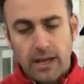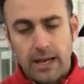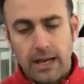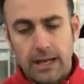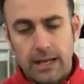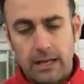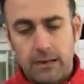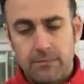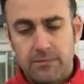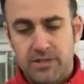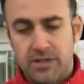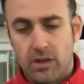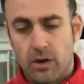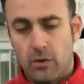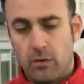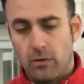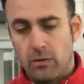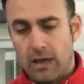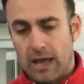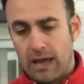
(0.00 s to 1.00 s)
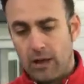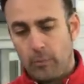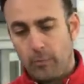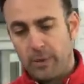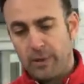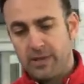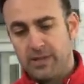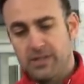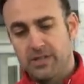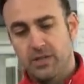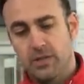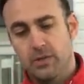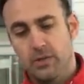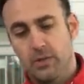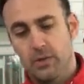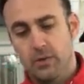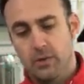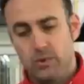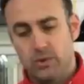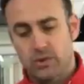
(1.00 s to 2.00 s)
Um, so helping
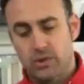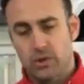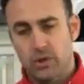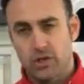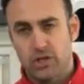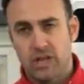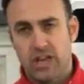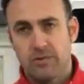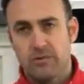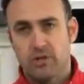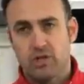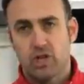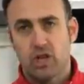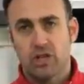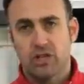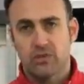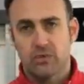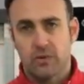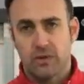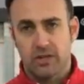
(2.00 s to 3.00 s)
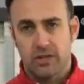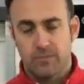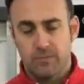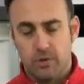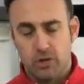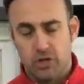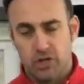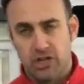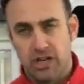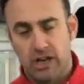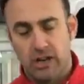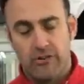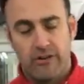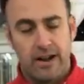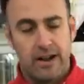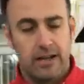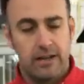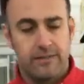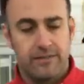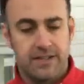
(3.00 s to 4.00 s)
to sort of shape shots with this more shallower
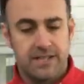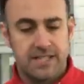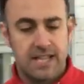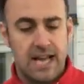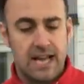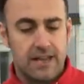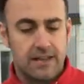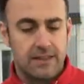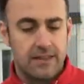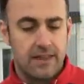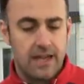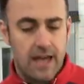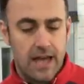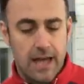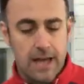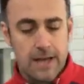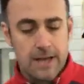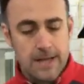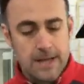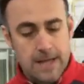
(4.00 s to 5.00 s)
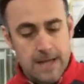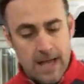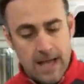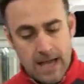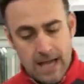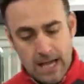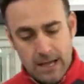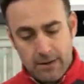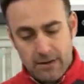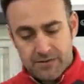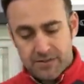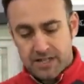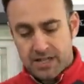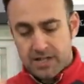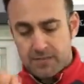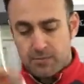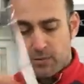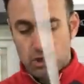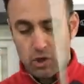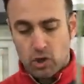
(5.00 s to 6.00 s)
angle of attack there. Uh, obviously
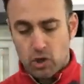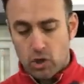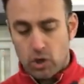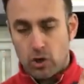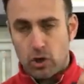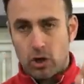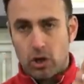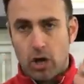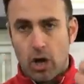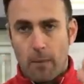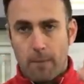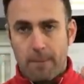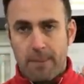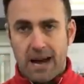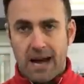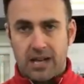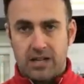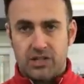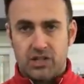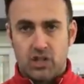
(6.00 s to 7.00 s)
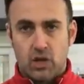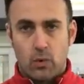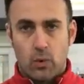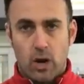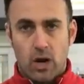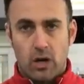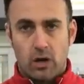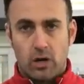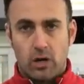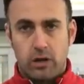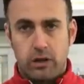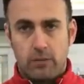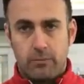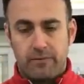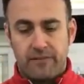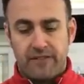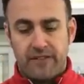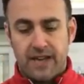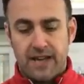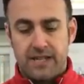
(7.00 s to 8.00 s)
a more compact squat club
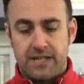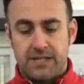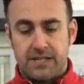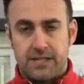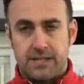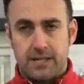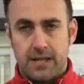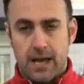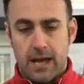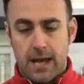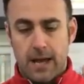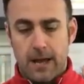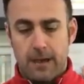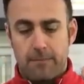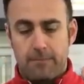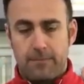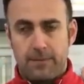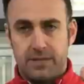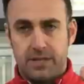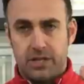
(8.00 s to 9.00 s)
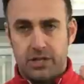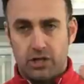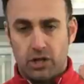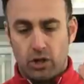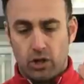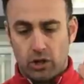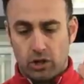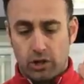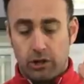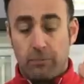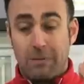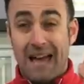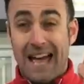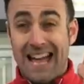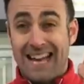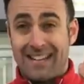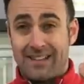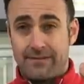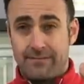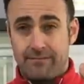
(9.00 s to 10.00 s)
face uh, position or club
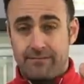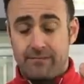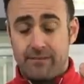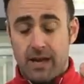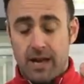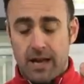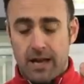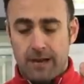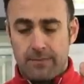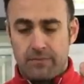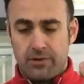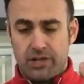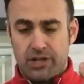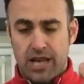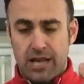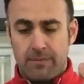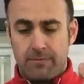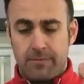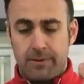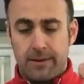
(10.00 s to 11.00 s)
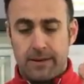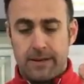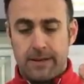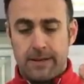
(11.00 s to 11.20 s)
head um, shape